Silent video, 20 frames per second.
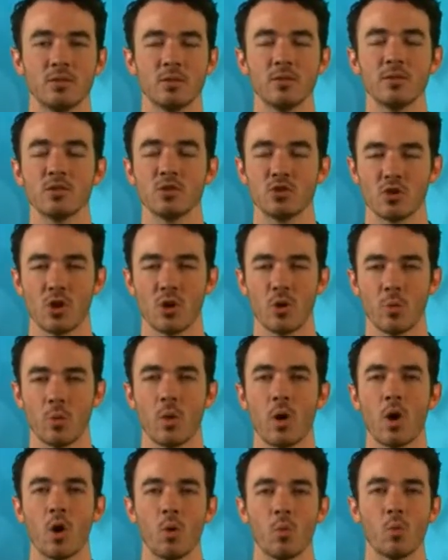to the show
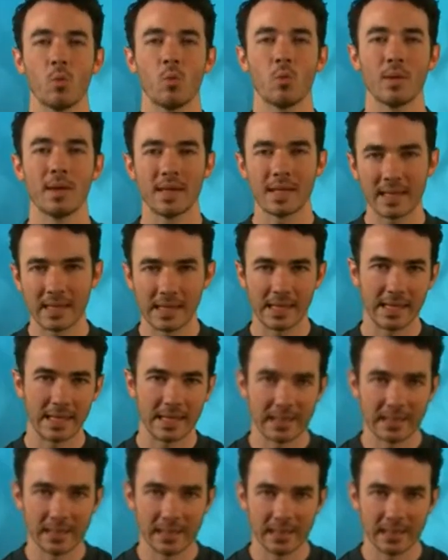weekly.